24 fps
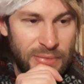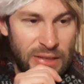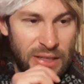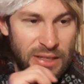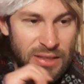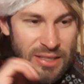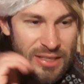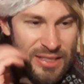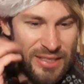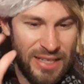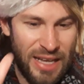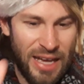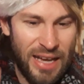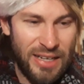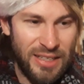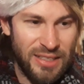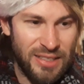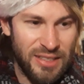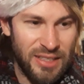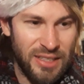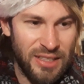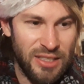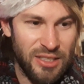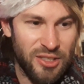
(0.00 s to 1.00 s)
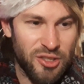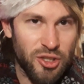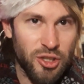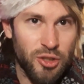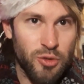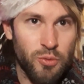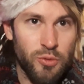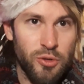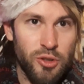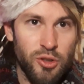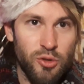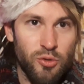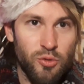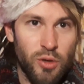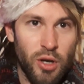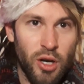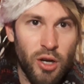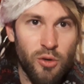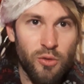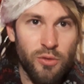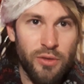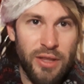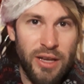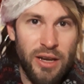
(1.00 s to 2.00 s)
the saddest thing is just when you
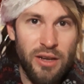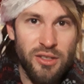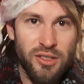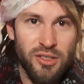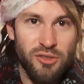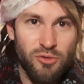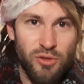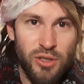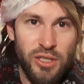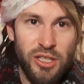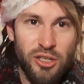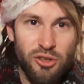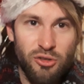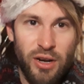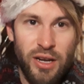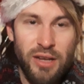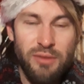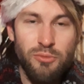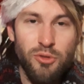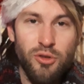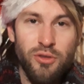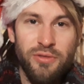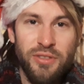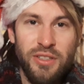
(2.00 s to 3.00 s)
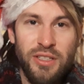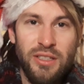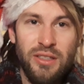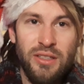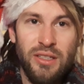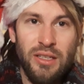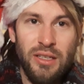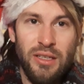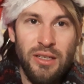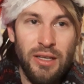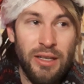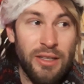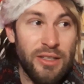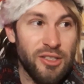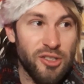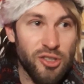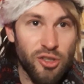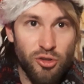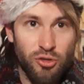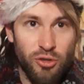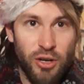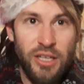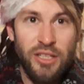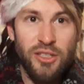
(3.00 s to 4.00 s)
go, there's a really great movie in there and there's a
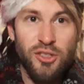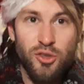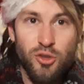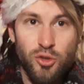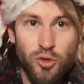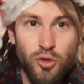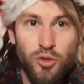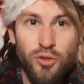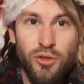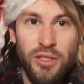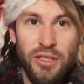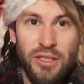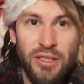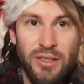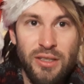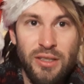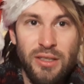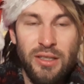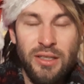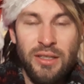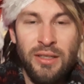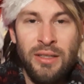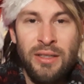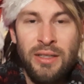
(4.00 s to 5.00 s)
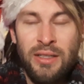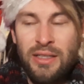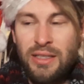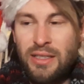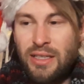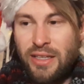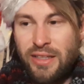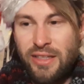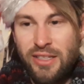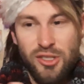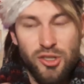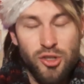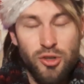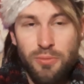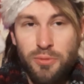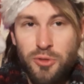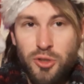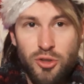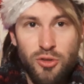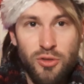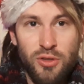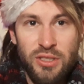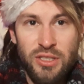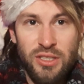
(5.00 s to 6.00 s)
great story in there and there's an
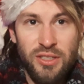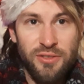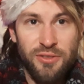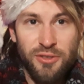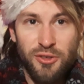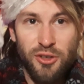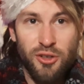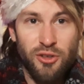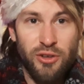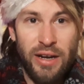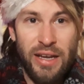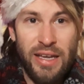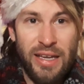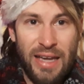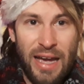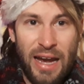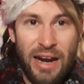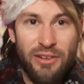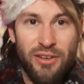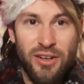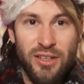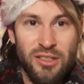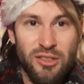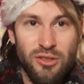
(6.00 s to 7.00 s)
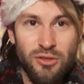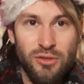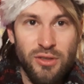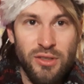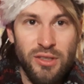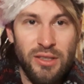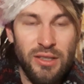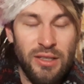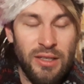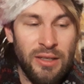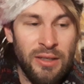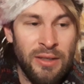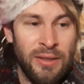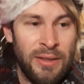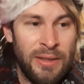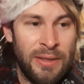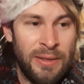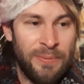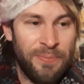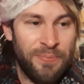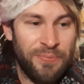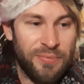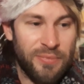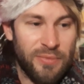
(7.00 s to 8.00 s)
opportunity for a great character in there,
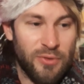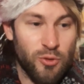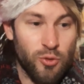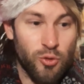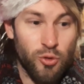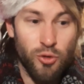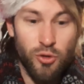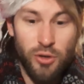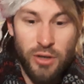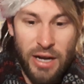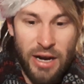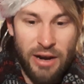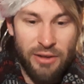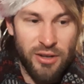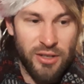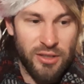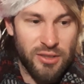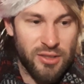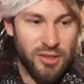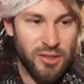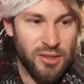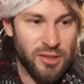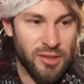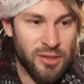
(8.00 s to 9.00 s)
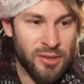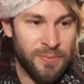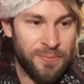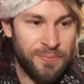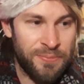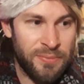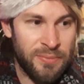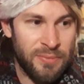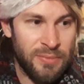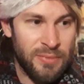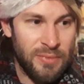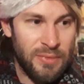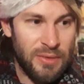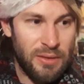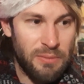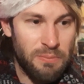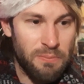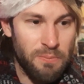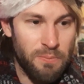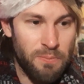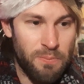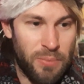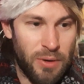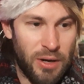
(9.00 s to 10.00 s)
or characters,
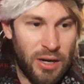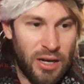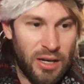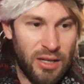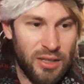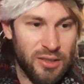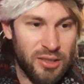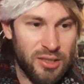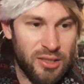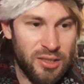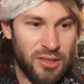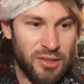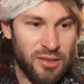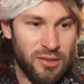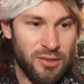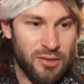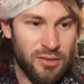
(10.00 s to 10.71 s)
but